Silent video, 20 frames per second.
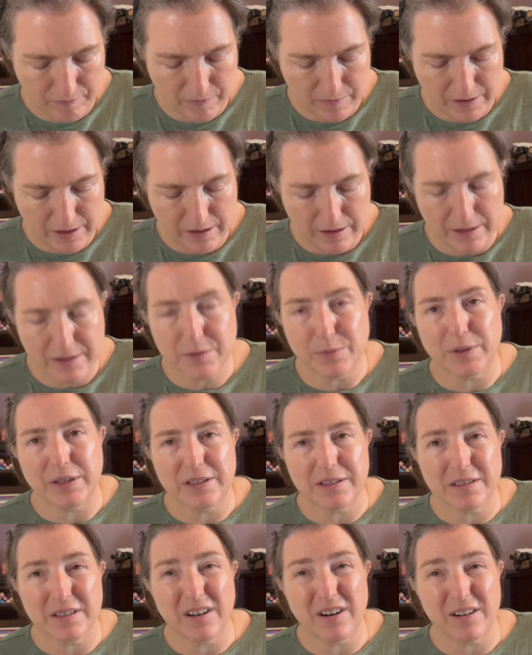And this one
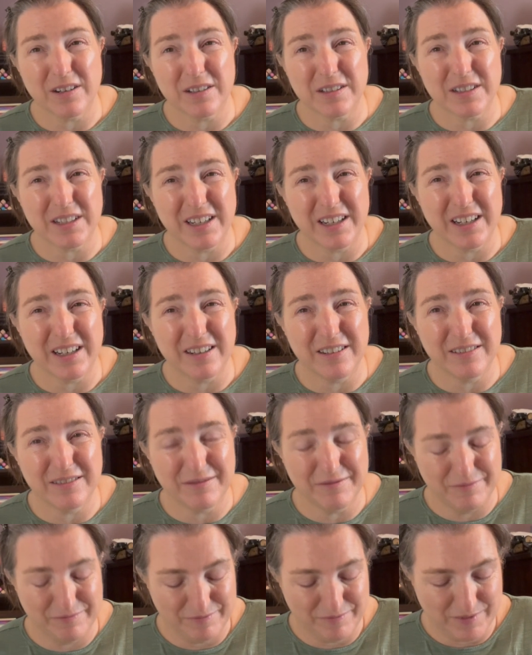is the hardest to get out,
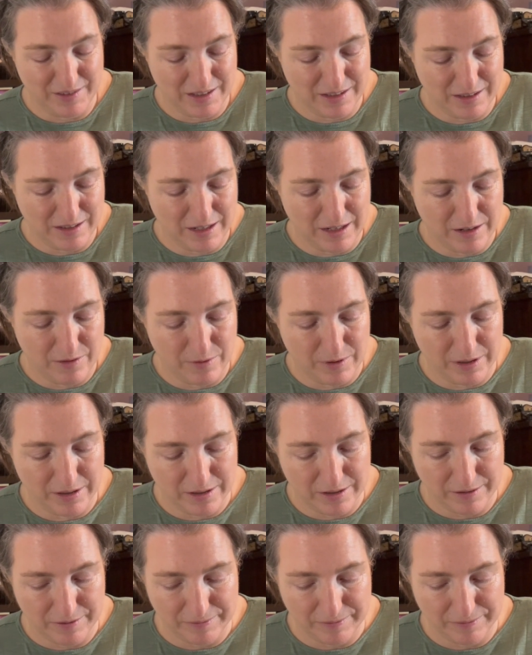is the eye wand.